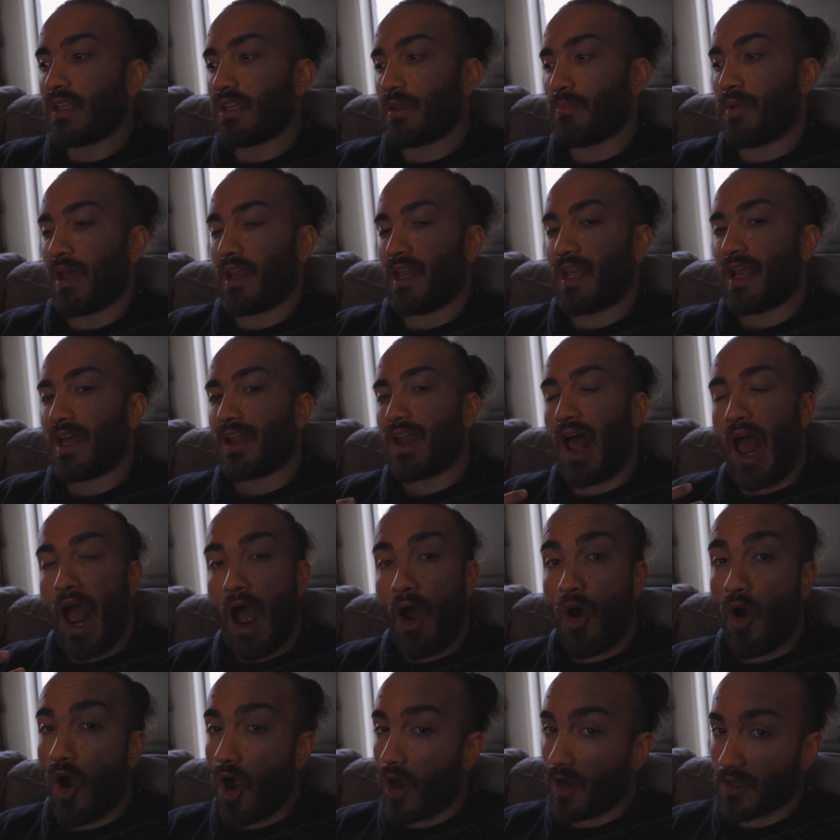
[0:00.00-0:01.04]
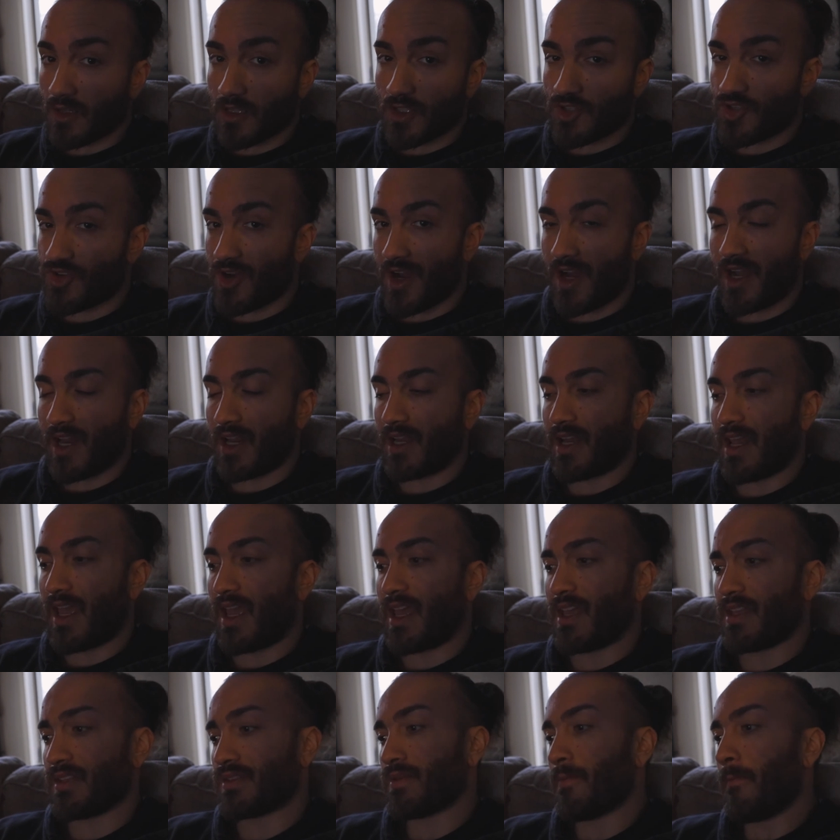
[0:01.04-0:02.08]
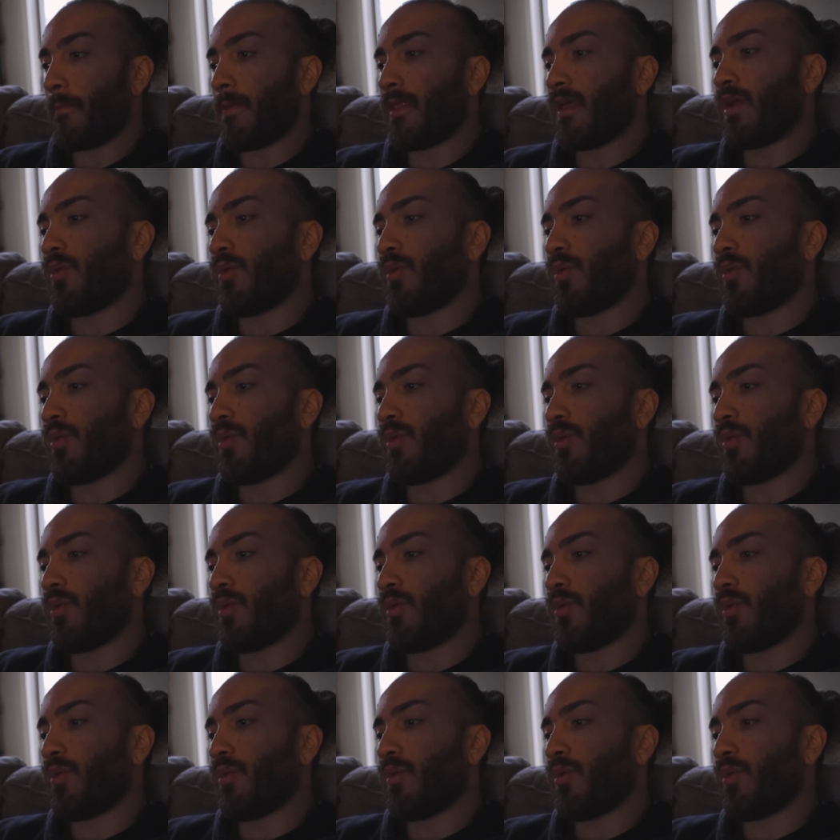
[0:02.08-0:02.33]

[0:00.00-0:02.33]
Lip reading: depending on how hard the training day is,